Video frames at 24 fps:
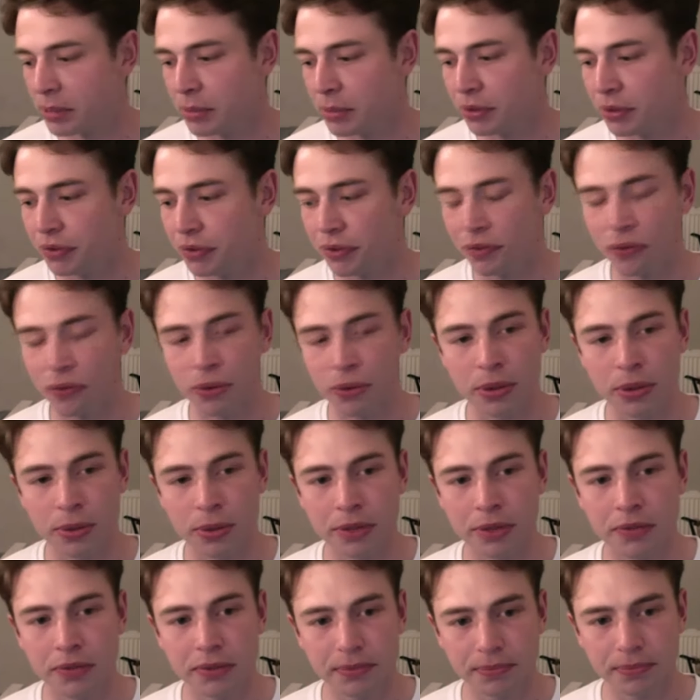moving forward
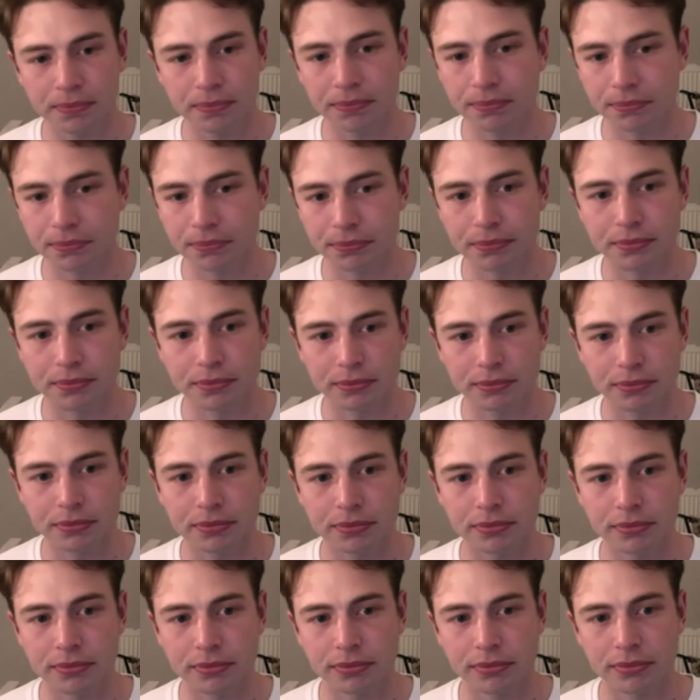with.
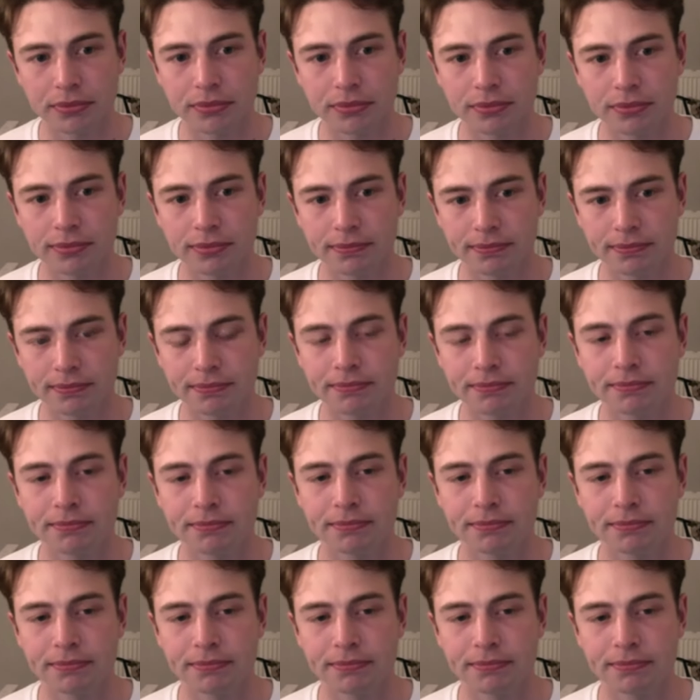Most